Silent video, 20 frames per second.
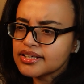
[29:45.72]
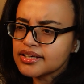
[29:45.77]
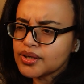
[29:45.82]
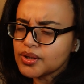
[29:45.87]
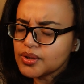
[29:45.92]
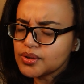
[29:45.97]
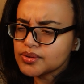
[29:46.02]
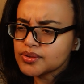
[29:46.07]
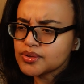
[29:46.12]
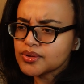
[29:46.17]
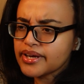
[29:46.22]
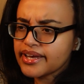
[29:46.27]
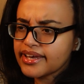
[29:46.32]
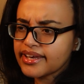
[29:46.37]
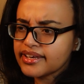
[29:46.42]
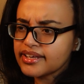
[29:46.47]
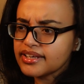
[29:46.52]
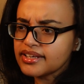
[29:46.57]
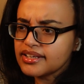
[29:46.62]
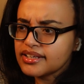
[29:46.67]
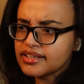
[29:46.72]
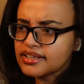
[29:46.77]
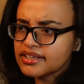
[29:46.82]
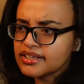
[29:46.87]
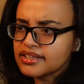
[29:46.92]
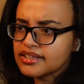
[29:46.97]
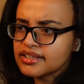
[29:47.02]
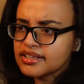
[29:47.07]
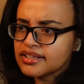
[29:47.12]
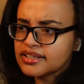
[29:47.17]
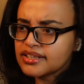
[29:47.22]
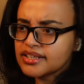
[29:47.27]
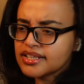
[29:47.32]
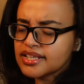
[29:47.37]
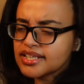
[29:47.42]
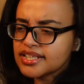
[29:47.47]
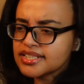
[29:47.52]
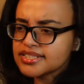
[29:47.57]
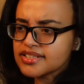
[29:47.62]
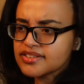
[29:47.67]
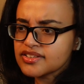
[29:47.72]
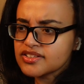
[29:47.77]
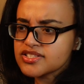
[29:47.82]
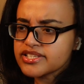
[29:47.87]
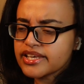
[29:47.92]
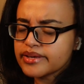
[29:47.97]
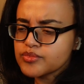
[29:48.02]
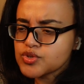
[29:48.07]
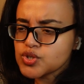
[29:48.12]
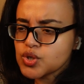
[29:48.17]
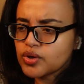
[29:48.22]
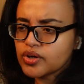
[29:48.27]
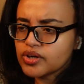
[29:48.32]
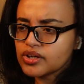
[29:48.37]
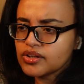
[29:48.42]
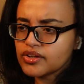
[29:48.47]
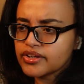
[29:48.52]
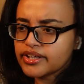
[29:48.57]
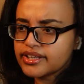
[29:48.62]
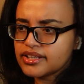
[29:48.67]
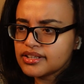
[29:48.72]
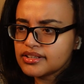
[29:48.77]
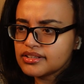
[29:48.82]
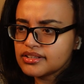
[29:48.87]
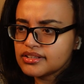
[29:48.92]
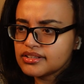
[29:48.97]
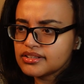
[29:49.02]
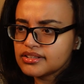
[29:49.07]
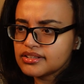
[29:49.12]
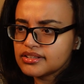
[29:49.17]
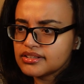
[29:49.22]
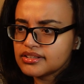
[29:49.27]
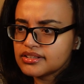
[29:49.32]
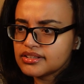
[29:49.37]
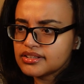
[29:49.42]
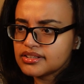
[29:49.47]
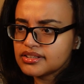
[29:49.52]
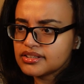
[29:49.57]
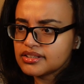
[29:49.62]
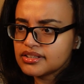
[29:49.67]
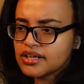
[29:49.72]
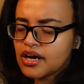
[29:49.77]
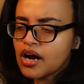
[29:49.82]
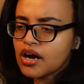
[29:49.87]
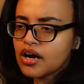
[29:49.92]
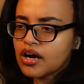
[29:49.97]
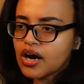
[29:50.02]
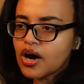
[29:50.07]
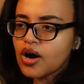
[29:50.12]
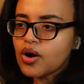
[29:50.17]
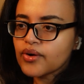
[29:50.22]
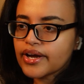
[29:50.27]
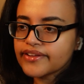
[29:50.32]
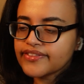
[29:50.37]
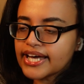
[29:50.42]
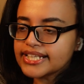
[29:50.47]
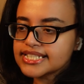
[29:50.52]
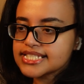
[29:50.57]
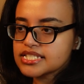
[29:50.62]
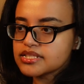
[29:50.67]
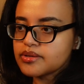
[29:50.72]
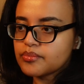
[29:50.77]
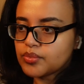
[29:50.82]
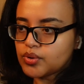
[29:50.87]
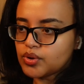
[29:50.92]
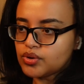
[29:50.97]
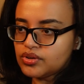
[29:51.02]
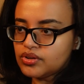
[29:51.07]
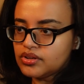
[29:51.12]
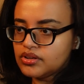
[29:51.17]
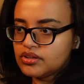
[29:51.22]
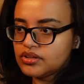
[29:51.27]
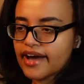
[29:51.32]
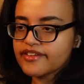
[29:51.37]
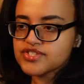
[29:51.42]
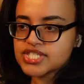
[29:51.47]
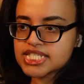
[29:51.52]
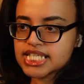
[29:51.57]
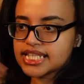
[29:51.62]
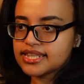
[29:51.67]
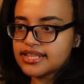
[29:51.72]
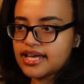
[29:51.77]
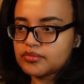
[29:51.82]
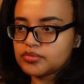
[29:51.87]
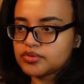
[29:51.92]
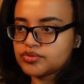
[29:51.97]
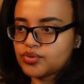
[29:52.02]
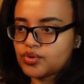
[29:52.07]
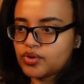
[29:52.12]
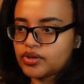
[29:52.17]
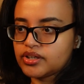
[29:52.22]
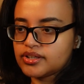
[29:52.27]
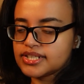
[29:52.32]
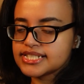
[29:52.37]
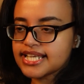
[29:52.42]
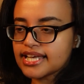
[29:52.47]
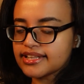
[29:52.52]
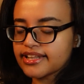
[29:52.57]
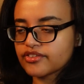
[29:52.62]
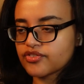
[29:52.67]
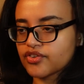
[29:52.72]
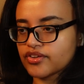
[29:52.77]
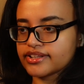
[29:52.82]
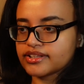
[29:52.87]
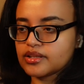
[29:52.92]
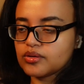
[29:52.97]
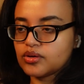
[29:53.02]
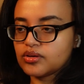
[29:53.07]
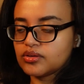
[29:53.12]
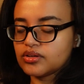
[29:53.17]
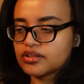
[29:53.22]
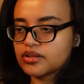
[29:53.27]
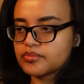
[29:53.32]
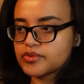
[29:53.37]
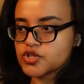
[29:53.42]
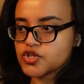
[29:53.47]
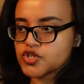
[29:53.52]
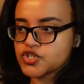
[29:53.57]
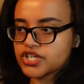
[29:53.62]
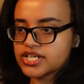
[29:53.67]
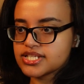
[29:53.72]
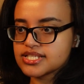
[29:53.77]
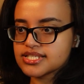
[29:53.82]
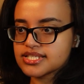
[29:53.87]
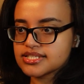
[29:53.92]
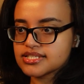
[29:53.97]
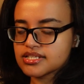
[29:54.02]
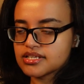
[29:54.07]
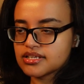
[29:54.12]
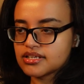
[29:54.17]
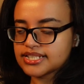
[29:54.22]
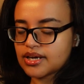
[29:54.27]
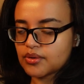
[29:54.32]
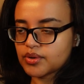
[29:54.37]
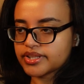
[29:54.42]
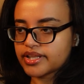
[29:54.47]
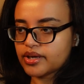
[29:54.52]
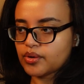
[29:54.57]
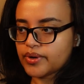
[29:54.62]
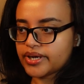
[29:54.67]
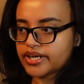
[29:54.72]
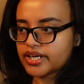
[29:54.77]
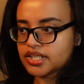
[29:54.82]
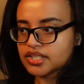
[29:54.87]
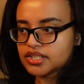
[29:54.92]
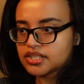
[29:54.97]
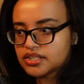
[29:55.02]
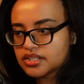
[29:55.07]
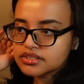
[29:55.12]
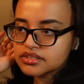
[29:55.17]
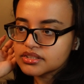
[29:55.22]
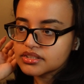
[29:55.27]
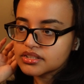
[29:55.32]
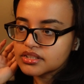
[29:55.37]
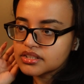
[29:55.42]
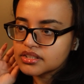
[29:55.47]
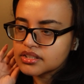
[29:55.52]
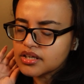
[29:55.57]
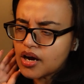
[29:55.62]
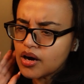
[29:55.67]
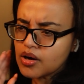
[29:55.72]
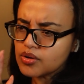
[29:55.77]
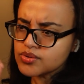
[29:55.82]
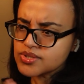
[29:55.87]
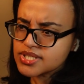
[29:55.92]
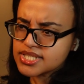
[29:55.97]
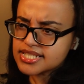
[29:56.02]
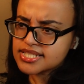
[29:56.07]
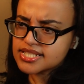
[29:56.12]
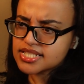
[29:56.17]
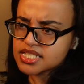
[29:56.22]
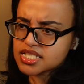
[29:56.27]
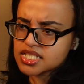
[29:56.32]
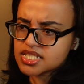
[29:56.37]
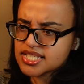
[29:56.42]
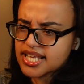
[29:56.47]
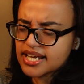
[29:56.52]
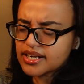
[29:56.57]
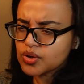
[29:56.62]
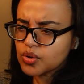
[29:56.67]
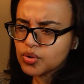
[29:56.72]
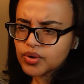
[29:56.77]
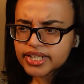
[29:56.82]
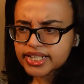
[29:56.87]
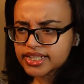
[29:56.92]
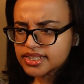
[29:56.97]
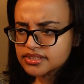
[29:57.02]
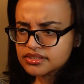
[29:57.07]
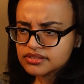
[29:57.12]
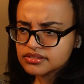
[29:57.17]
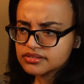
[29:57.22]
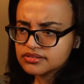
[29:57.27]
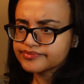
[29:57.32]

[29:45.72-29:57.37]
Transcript: Oh, okay. Is it the same Joker looking? Oh, okay, that symbol? I've seen that before. Is that like for like the magicians? Is that what they wear? Oh, who's this? Is that a queen?